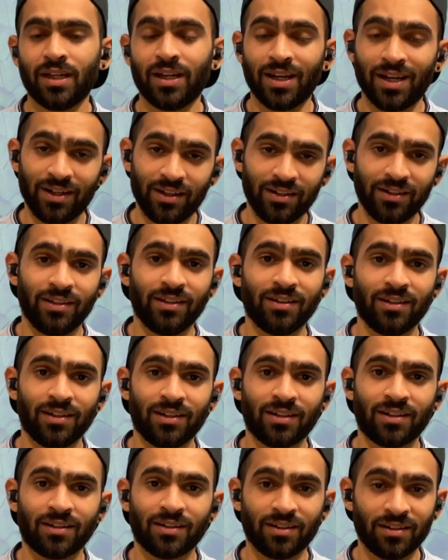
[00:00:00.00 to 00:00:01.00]
And
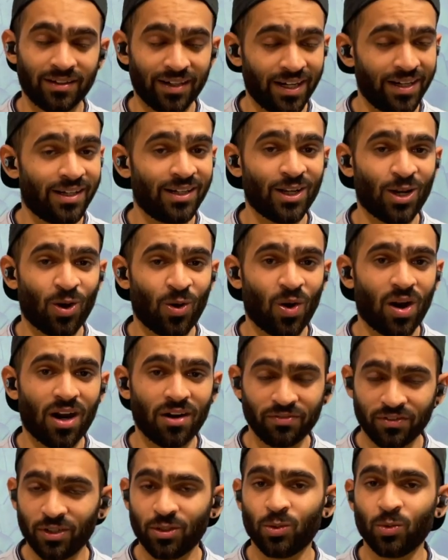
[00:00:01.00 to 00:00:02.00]
here, right now,
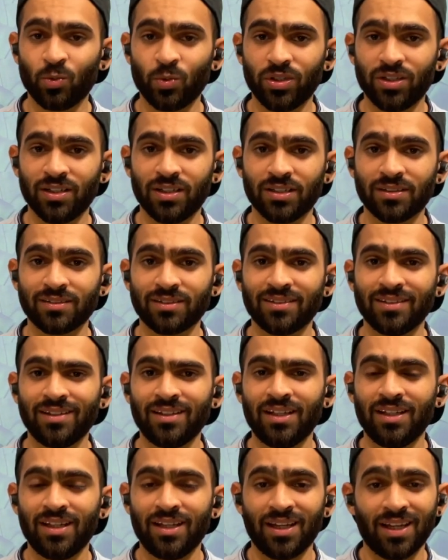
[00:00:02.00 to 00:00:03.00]
after 2 years,
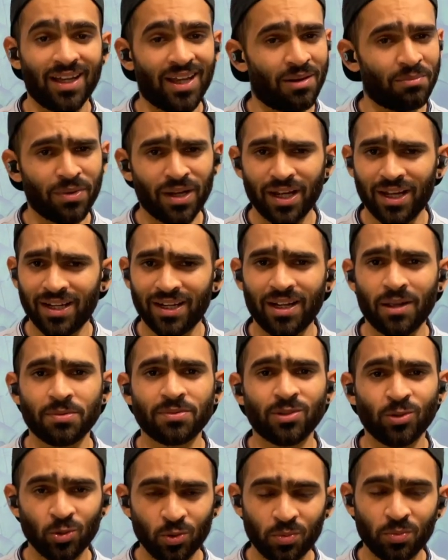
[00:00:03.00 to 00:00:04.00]
am I an
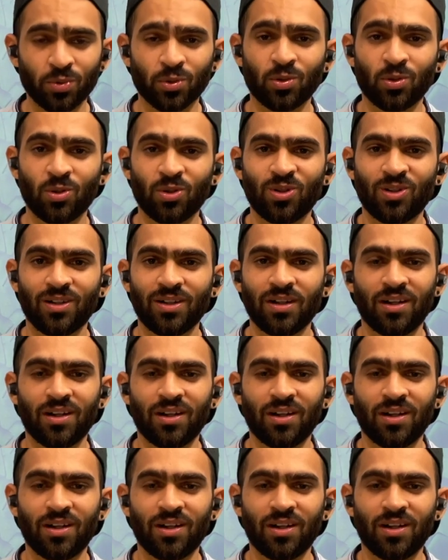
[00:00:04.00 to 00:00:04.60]
absolute pro?